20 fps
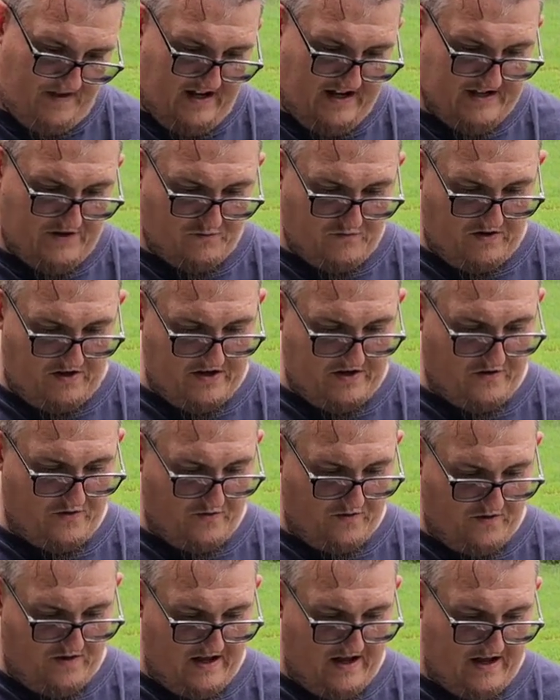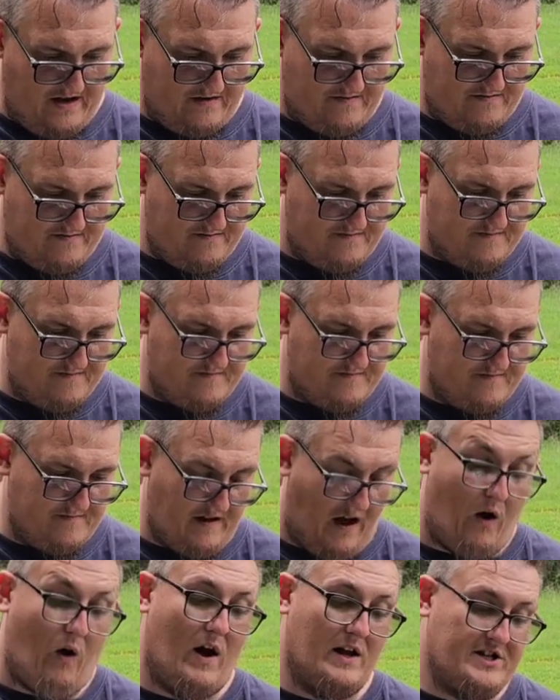That's a really cool.
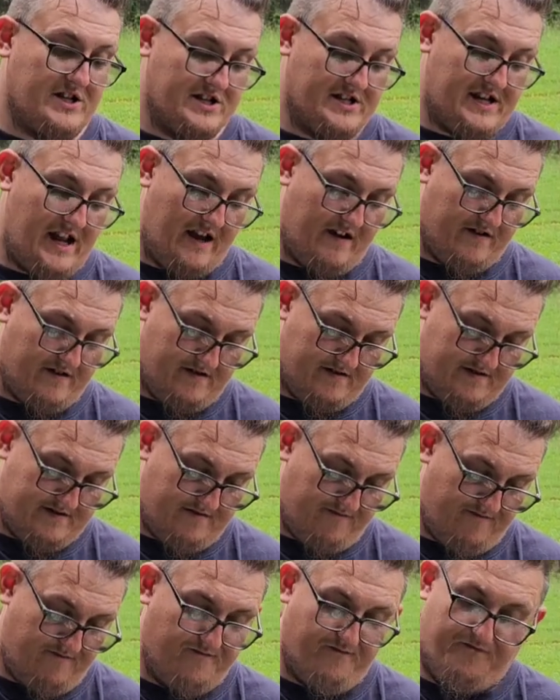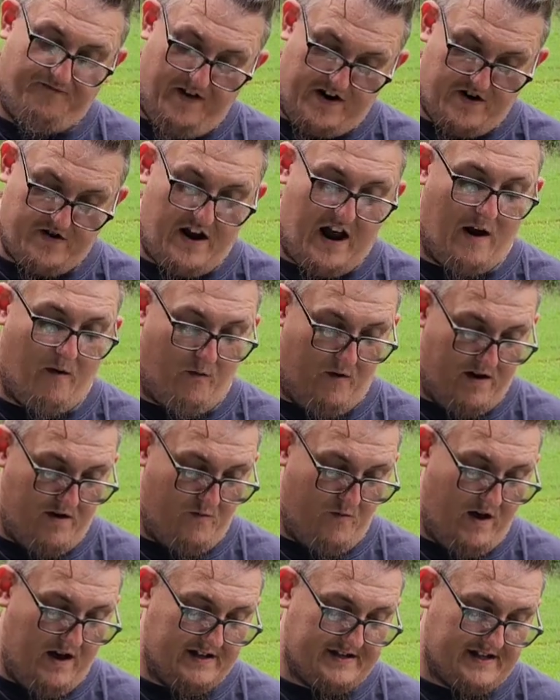I just now figured out what it
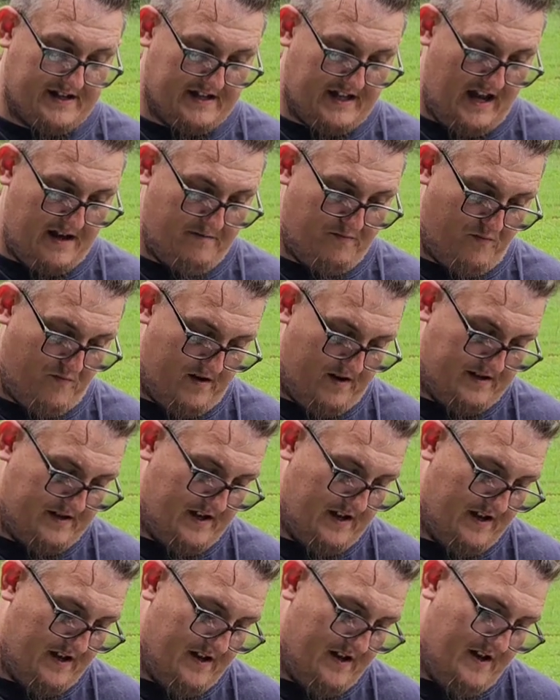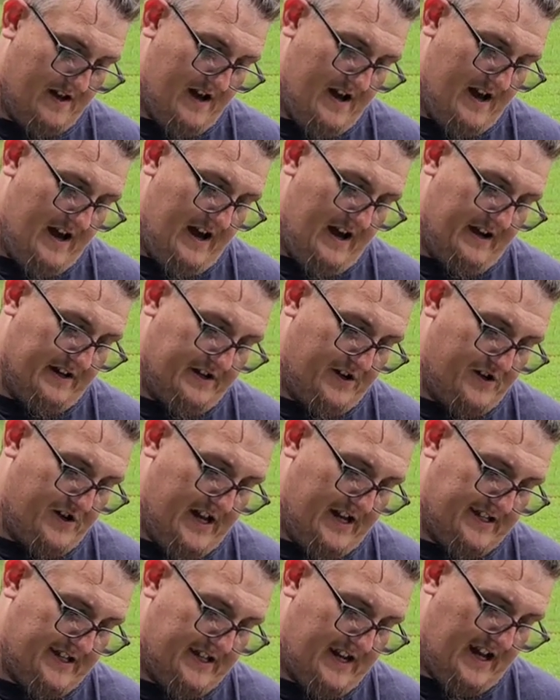was. The stamp was
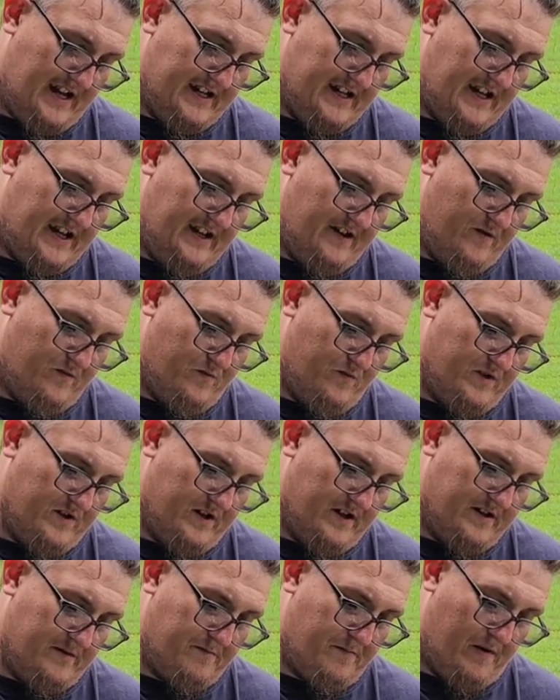2019 Woodland